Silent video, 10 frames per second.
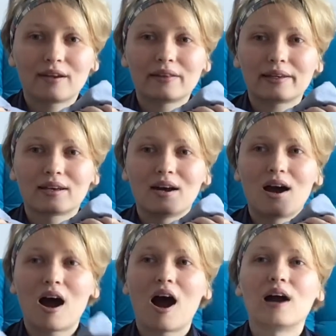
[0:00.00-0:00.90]
Like,
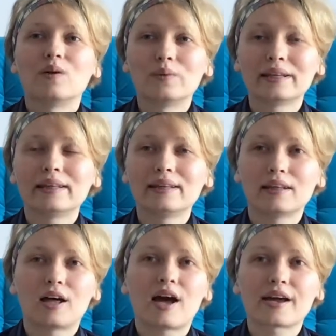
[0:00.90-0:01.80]
I really
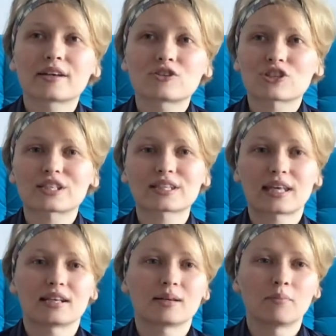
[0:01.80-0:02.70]
like just
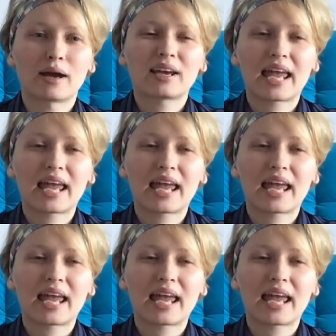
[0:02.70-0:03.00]
getting my